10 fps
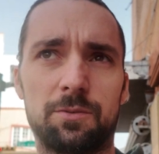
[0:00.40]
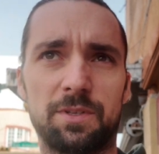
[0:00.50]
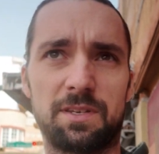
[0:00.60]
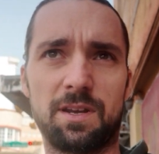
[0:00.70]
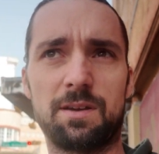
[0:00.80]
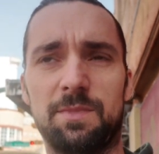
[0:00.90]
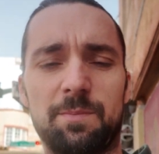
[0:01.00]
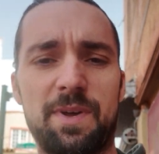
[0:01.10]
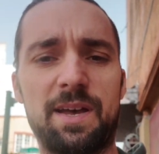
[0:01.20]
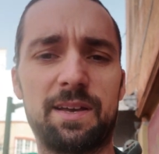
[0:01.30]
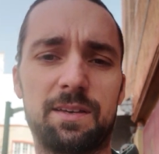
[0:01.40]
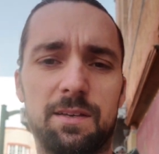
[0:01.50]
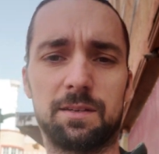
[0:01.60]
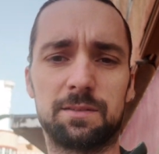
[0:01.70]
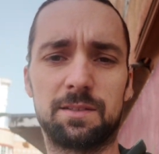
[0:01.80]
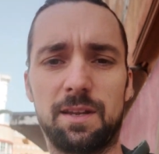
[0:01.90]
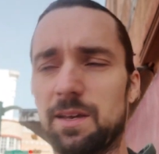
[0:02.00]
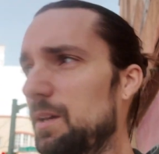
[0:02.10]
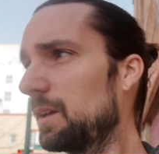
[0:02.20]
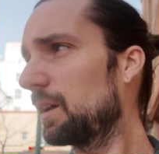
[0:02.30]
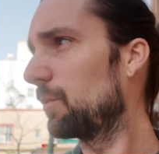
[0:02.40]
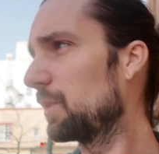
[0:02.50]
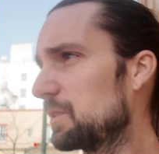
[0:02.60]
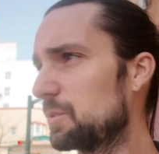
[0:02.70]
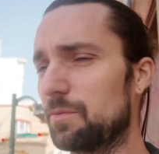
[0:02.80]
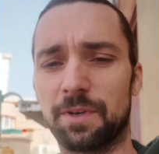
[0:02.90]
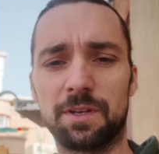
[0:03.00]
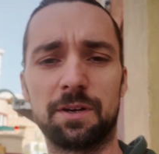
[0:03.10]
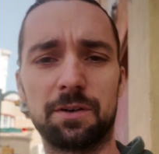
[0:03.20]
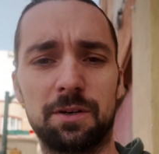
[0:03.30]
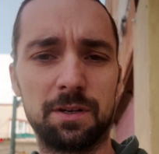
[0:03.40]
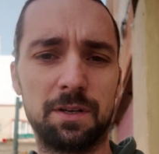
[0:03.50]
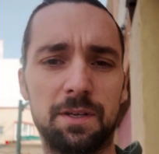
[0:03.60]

What's up? I'm back. Today I want to do a video